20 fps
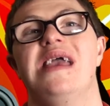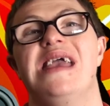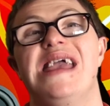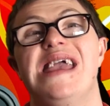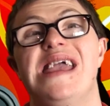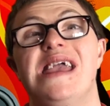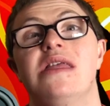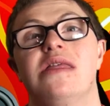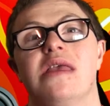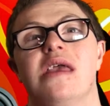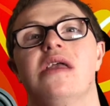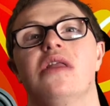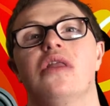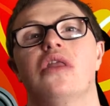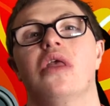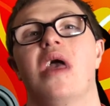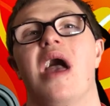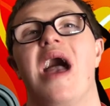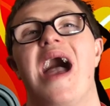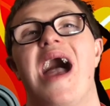Is it
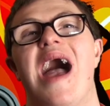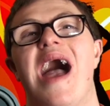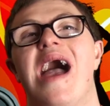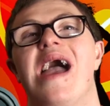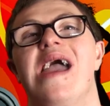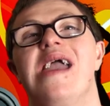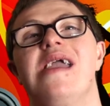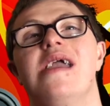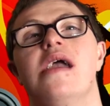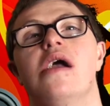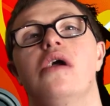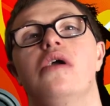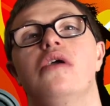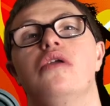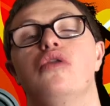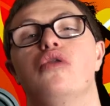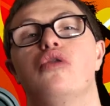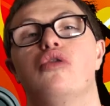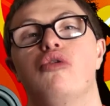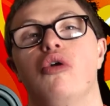A.
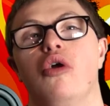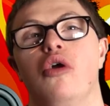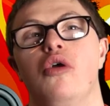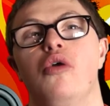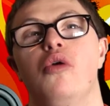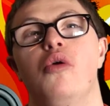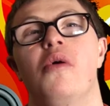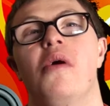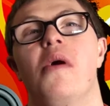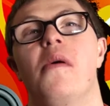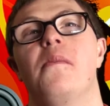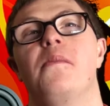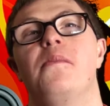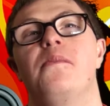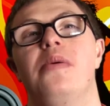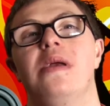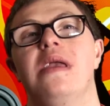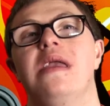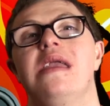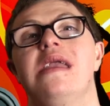Drew,
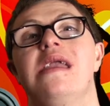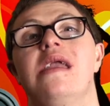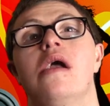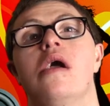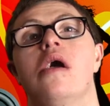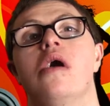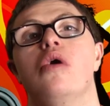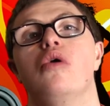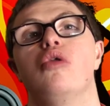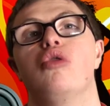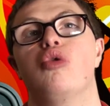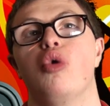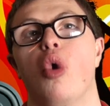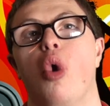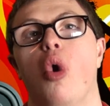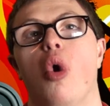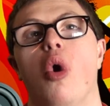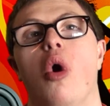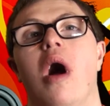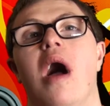B.
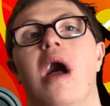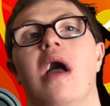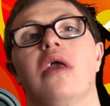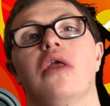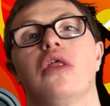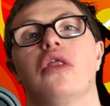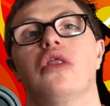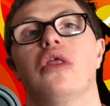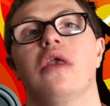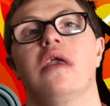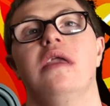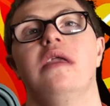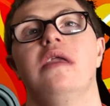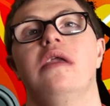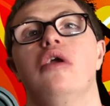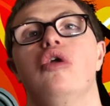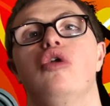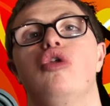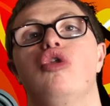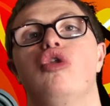Jaw, C.
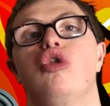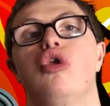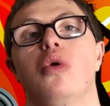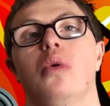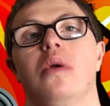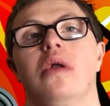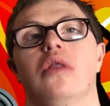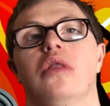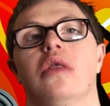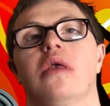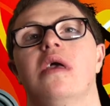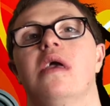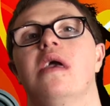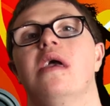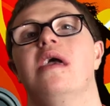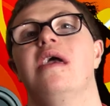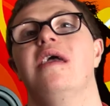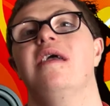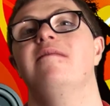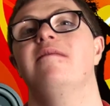Jewett?
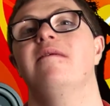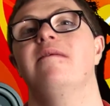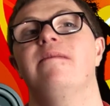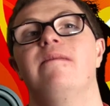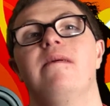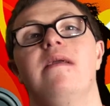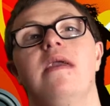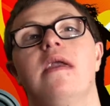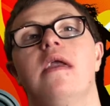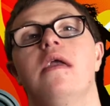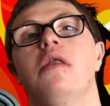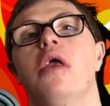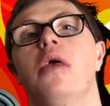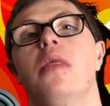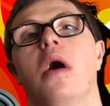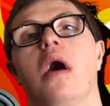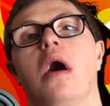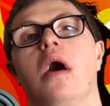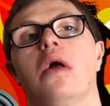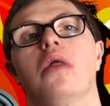If you're thinking of
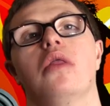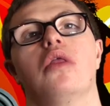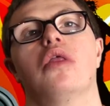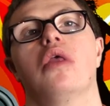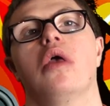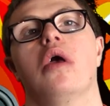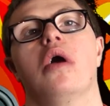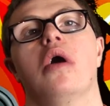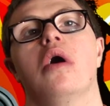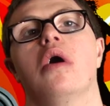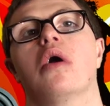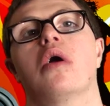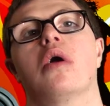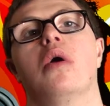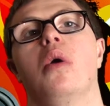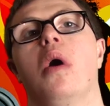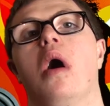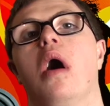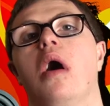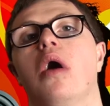the answer
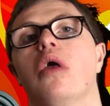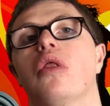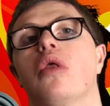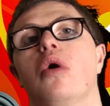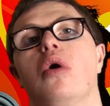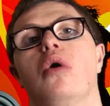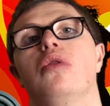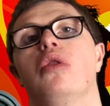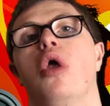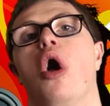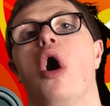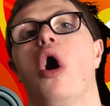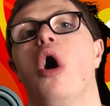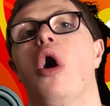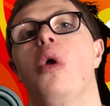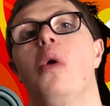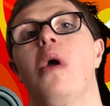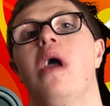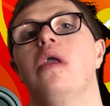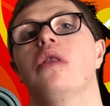call us on
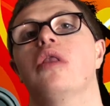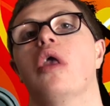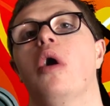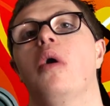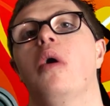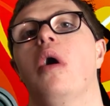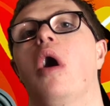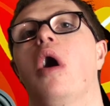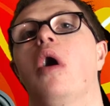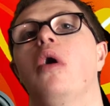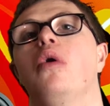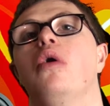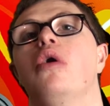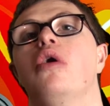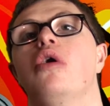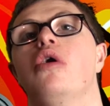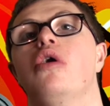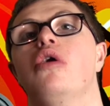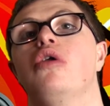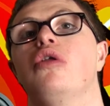0800
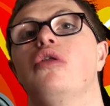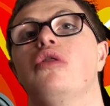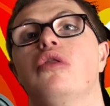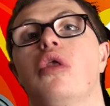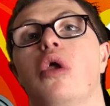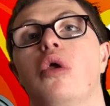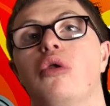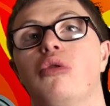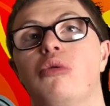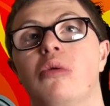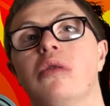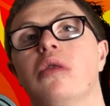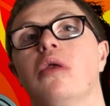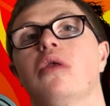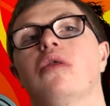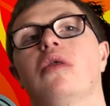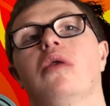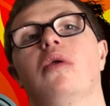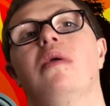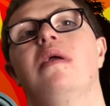
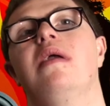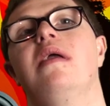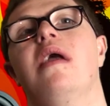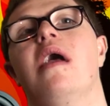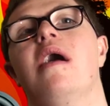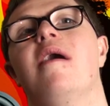333